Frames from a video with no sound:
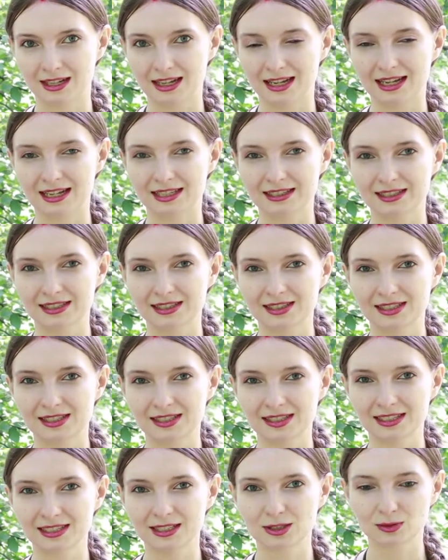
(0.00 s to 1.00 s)
And it is
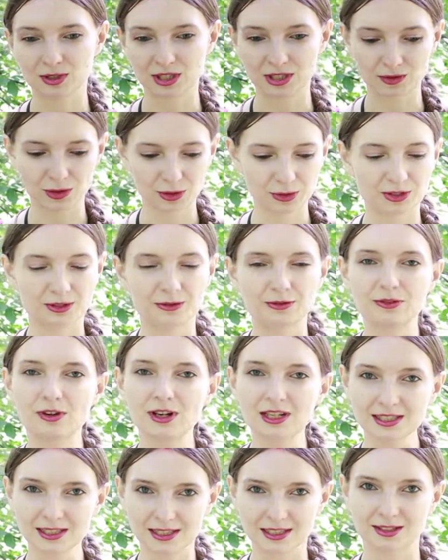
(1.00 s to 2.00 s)
said that whenever you are
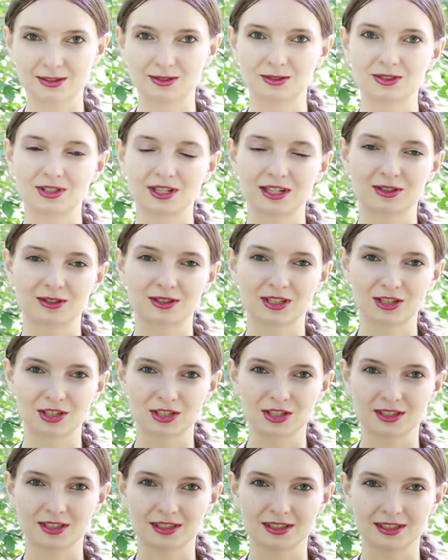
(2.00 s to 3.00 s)
fasting on
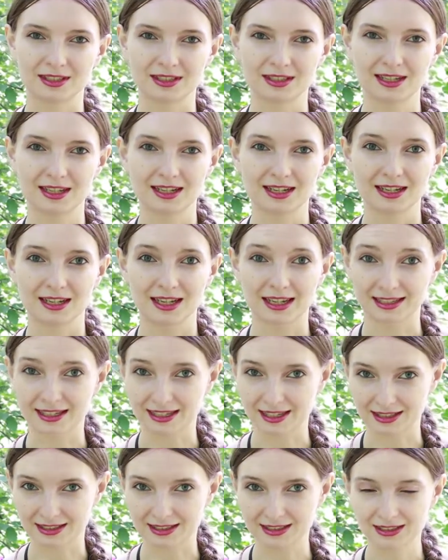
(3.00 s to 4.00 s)
Trayodashi Tithi,
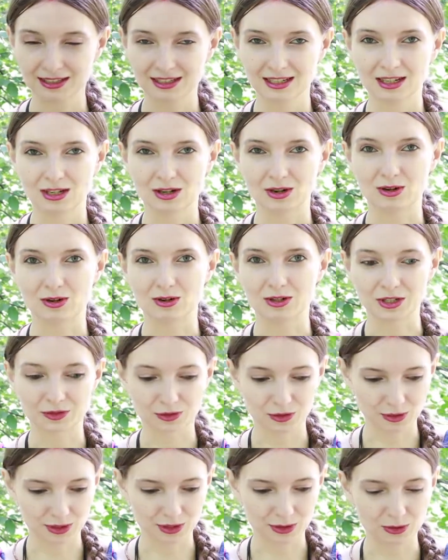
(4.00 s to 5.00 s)
again, or if
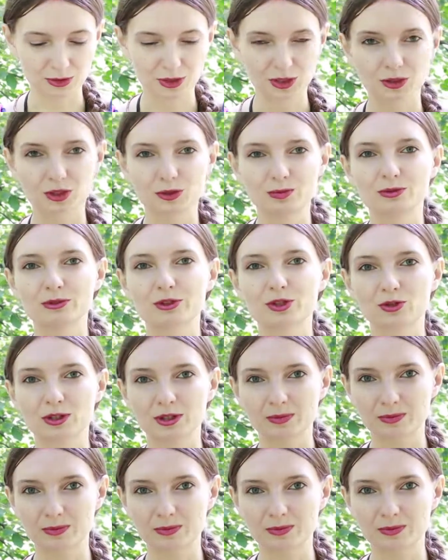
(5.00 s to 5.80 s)
you are doing your spiritual